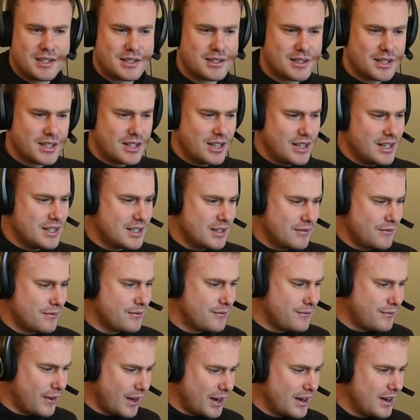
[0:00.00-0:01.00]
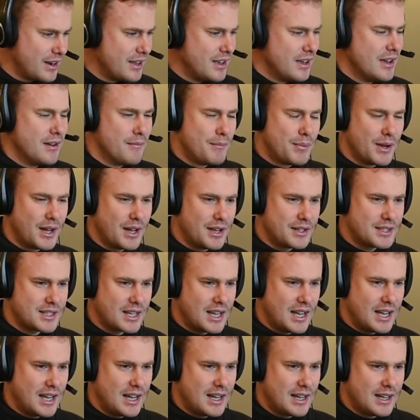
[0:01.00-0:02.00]
just creative fun but
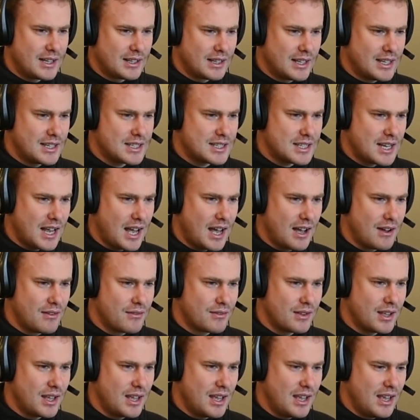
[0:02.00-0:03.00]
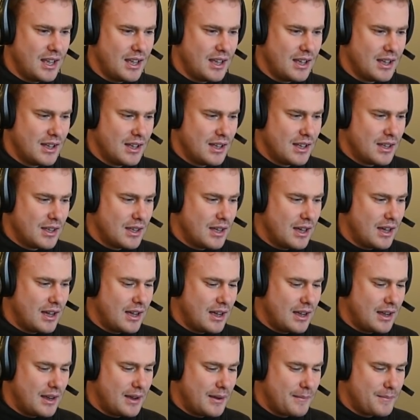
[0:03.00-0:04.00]
uh, let's have a
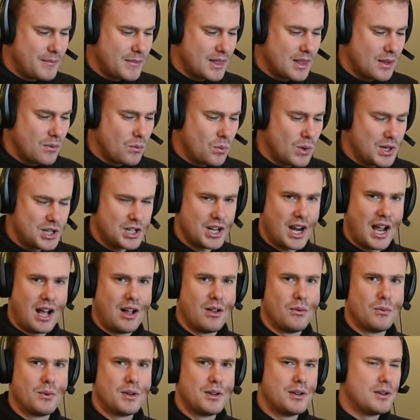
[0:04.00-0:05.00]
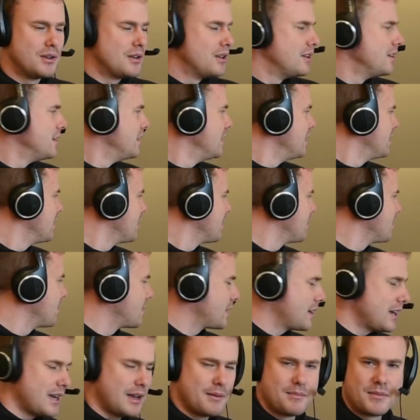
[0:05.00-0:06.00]
um, Wish Alyn
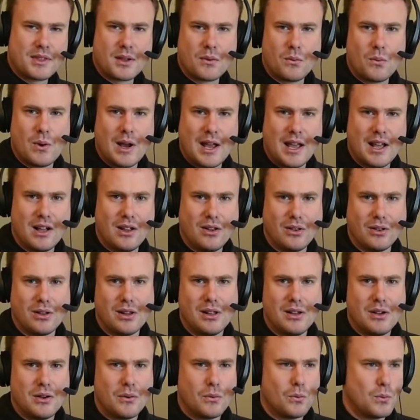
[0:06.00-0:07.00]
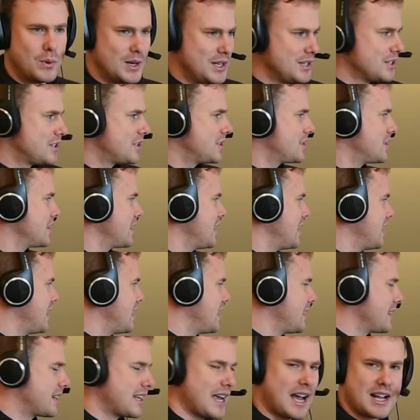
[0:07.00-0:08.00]
um, well Wince
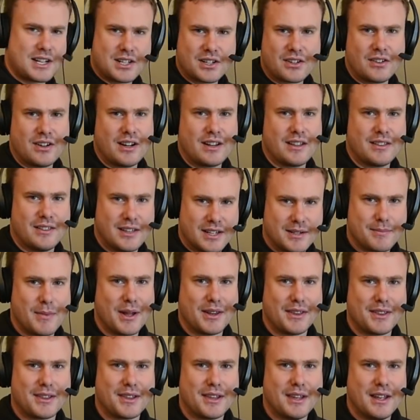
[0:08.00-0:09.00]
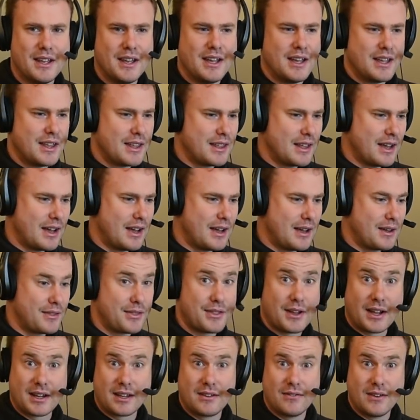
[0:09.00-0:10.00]
uh, category this month. Uh,
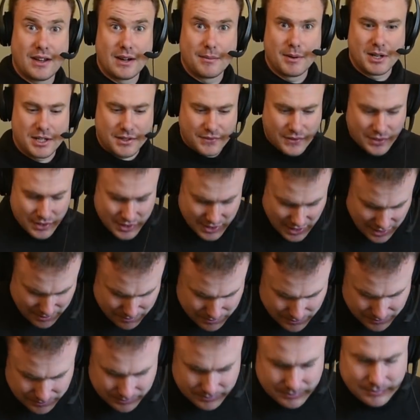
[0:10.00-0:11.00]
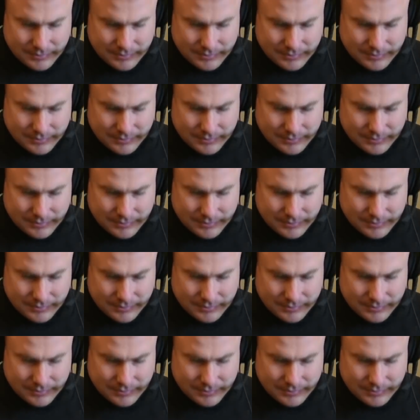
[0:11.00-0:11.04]
thank you very much for your time.